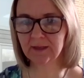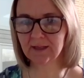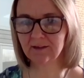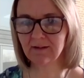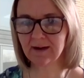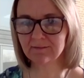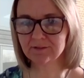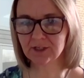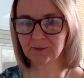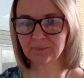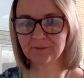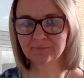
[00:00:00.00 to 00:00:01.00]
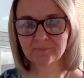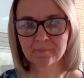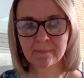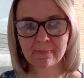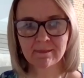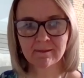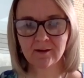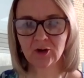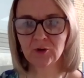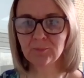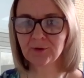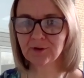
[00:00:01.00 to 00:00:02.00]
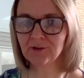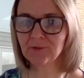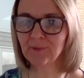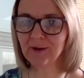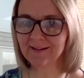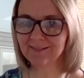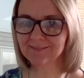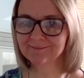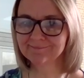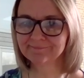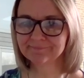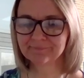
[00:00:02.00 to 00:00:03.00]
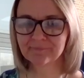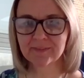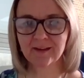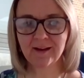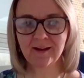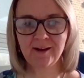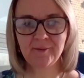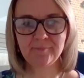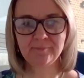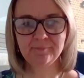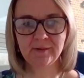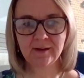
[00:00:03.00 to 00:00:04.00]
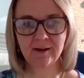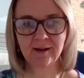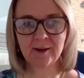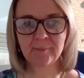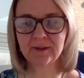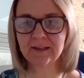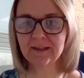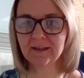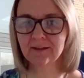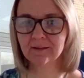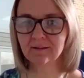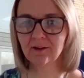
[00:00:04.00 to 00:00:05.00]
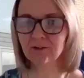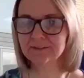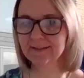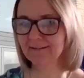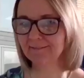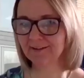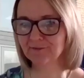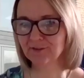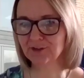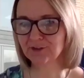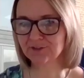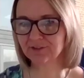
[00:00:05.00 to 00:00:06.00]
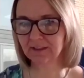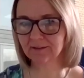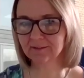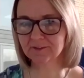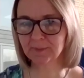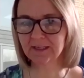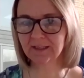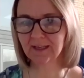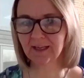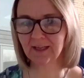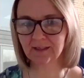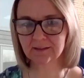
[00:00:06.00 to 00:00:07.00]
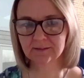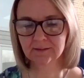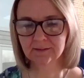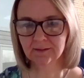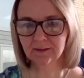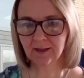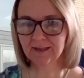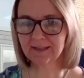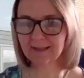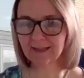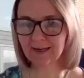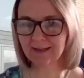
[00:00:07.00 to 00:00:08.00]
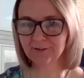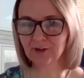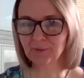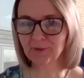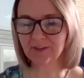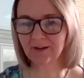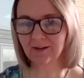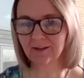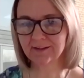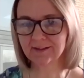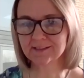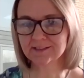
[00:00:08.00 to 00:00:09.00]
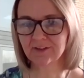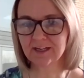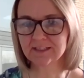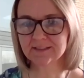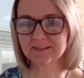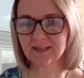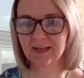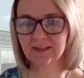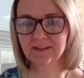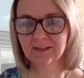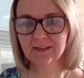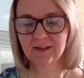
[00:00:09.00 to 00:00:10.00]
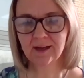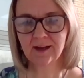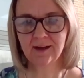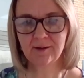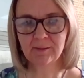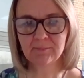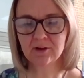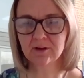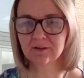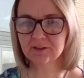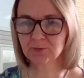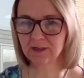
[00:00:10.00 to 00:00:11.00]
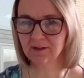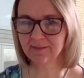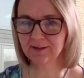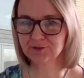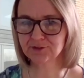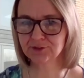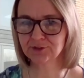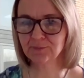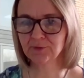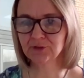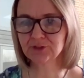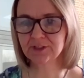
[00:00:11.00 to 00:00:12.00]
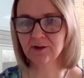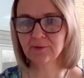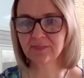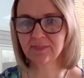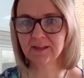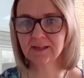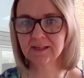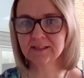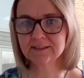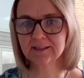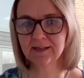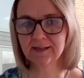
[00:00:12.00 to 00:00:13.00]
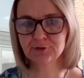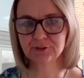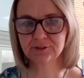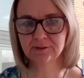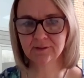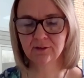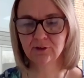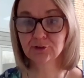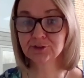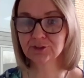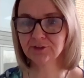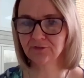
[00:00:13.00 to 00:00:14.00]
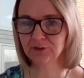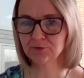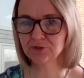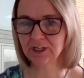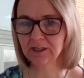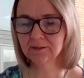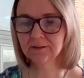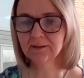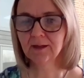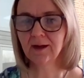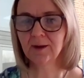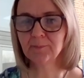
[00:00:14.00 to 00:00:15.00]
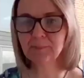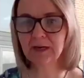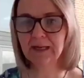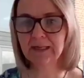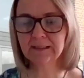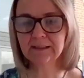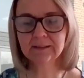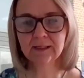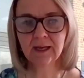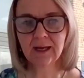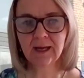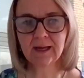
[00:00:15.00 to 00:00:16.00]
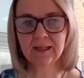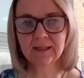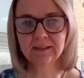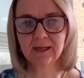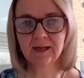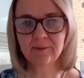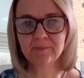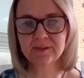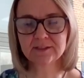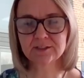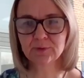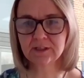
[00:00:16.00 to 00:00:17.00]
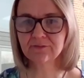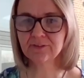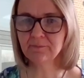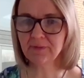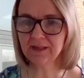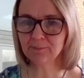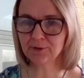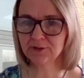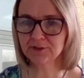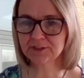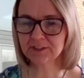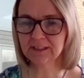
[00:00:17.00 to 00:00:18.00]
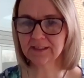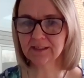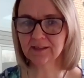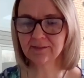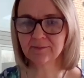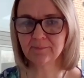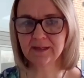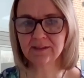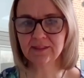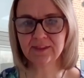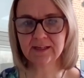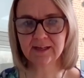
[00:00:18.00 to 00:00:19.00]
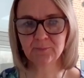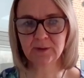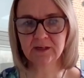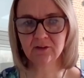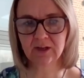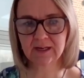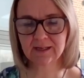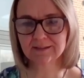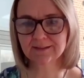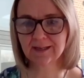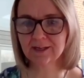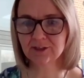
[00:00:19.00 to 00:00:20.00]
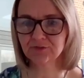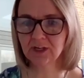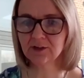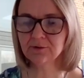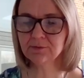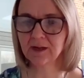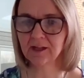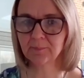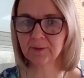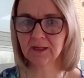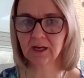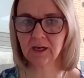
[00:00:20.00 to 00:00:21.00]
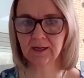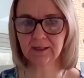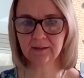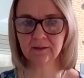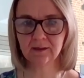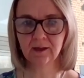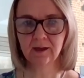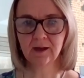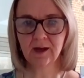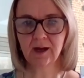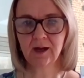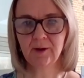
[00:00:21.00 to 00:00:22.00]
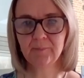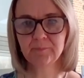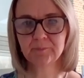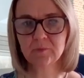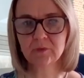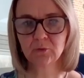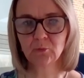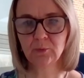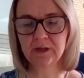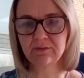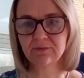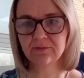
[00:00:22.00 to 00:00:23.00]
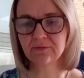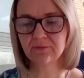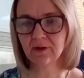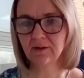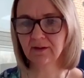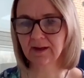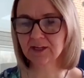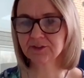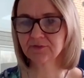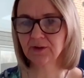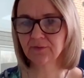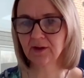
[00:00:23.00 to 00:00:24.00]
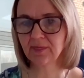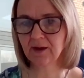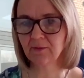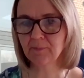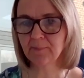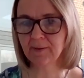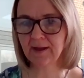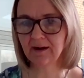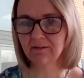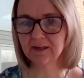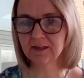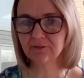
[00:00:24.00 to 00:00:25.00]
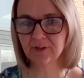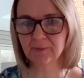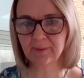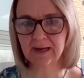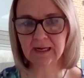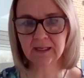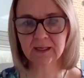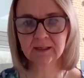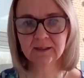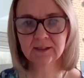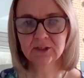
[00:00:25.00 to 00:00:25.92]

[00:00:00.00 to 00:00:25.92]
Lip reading: weekly roundup. Hope you're all well. Happy lockdown anniversary. It's been a year like no other, I think it's fair to say. I'm not going to dwell on that too much though. I think it's time to look to the future and be planning. And this week for me personally, the main thing I've been looking at is cash flow, helping a client with a cash flow that they were preparing for the bank.